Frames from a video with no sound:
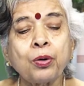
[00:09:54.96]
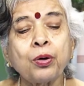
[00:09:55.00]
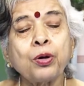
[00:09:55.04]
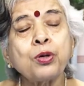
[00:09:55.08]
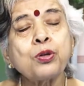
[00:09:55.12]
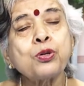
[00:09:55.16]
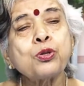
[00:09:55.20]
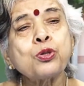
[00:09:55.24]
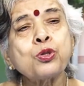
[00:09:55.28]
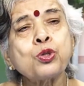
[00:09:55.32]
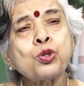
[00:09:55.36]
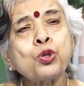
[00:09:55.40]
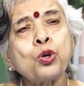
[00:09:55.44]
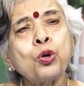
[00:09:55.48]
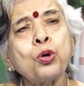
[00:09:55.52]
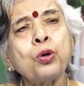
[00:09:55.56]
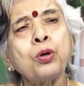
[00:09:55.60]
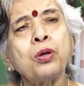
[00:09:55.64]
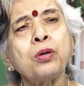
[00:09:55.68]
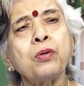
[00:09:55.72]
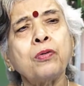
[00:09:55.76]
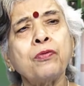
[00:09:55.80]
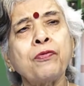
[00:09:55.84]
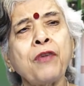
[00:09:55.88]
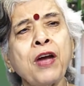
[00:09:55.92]
So,
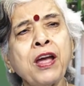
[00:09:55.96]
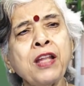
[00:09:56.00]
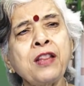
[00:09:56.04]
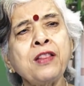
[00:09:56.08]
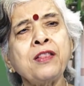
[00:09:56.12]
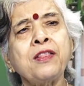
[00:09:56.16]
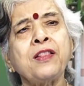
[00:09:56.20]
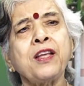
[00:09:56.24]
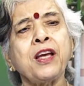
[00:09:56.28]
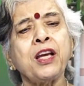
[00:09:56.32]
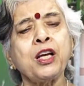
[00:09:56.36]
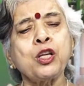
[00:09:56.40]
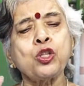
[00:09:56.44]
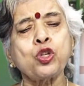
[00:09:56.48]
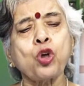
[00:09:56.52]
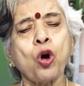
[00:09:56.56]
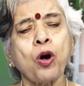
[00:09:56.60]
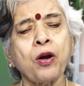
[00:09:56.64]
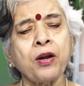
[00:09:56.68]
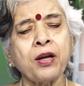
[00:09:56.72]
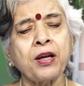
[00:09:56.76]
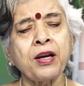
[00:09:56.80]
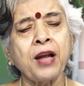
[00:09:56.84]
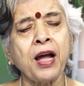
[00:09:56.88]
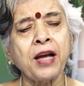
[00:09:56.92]
when these
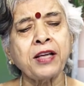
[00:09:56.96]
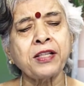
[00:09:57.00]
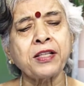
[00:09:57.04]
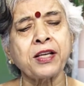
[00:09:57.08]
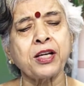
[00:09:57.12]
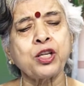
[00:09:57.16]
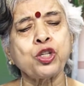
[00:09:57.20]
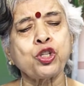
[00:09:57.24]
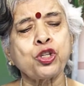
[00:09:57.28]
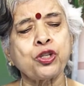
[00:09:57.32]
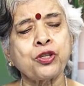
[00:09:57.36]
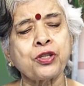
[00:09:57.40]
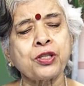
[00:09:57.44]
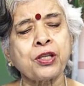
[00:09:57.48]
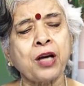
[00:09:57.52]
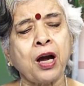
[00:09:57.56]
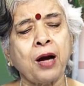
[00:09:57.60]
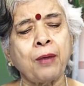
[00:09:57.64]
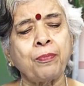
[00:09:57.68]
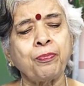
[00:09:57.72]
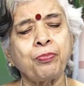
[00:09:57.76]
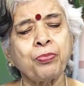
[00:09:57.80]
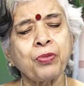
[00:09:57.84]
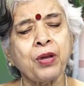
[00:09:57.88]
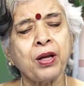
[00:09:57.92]
organizations
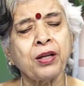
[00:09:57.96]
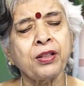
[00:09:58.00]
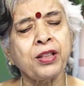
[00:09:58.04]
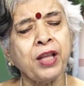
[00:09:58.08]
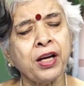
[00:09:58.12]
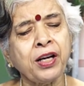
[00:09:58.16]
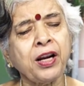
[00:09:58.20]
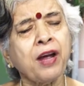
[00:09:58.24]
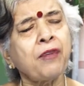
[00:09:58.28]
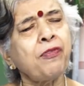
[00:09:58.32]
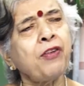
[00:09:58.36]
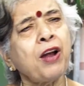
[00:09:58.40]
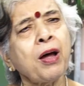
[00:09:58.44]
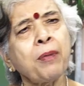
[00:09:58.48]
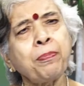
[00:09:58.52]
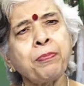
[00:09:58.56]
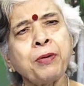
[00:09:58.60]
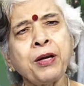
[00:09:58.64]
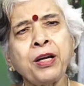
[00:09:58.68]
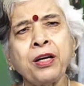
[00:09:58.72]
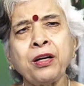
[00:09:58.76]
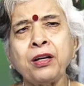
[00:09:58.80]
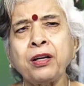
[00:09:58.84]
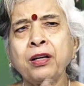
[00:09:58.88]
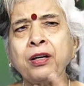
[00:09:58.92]
come, they develop
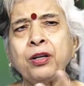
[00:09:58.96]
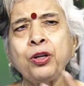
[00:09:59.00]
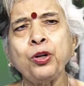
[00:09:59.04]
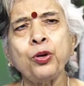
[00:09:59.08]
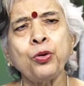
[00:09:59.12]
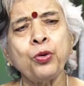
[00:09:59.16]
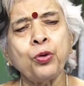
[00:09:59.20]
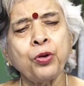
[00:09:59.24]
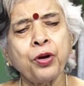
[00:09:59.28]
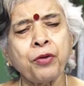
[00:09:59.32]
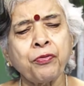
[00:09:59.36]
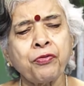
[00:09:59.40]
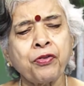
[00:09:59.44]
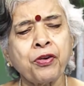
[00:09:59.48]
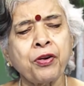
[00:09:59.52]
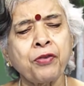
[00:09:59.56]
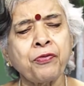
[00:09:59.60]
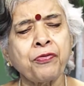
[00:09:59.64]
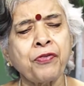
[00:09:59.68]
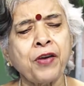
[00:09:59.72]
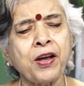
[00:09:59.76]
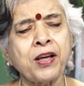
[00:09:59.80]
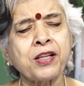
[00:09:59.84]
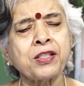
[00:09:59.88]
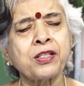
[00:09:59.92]
in different
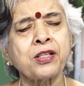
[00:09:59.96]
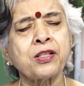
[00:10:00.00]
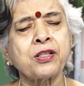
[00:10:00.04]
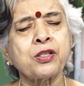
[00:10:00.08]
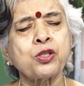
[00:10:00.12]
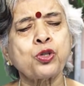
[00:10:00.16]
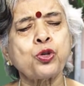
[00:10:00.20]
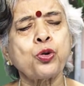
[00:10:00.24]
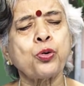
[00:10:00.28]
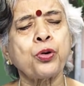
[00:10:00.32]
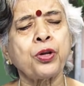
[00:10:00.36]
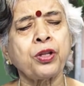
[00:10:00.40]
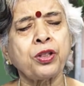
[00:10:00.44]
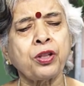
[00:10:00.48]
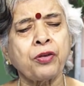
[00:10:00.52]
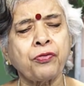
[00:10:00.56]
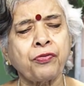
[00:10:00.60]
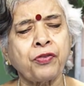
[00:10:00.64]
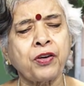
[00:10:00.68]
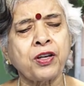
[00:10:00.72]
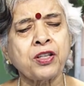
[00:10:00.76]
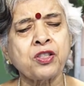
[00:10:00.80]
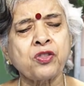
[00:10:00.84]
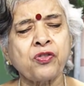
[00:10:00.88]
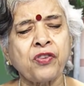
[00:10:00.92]
phases. During the
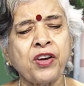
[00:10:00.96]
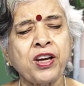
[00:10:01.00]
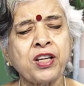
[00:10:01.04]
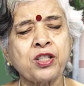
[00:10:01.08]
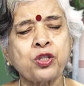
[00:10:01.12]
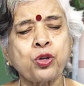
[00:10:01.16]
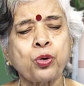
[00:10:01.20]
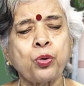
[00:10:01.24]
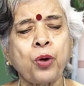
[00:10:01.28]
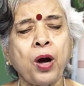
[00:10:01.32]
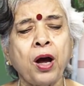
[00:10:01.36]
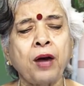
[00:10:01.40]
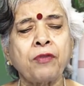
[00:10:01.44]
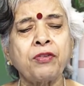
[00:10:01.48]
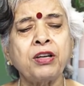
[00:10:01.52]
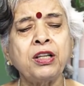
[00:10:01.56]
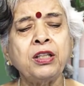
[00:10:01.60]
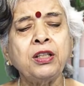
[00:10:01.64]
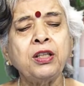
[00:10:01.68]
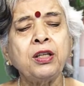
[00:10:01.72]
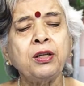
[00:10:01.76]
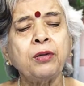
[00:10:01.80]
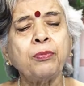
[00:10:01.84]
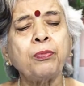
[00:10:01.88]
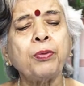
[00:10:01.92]
first phase, you have
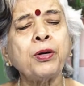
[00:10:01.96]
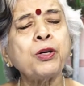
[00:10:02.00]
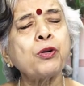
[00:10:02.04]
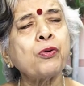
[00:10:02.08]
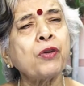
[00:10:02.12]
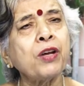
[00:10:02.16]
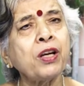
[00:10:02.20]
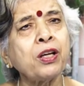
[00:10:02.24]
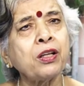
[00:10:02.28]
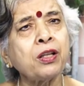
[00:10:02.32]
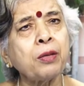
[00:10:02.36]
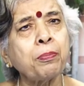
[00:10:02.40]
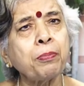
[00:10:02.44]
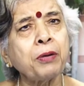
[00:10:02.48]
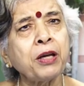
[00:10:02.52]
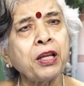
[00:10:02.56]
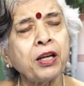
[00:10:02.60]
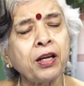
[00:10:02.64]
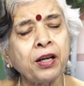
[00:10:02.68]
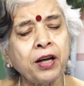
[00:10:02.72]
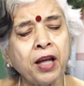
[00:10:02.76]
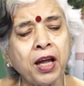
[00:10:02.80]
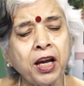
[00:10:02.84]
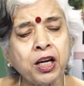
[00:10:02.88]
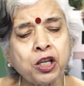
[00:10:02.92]
between the
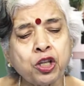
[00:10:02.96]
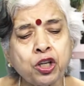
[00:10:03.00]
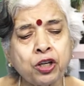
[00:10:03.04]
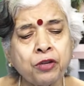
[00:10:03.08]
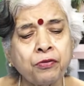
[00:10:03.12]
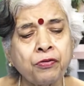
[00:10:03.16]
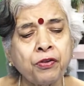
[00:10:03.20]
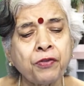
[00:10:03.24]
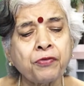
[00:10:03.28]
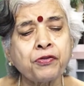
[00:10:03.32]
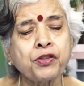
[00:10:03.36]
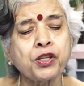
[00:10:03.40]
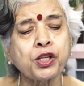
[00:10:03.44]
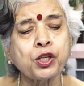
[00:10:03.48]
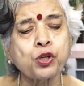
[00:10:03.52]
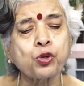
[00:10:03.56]
period 1850 to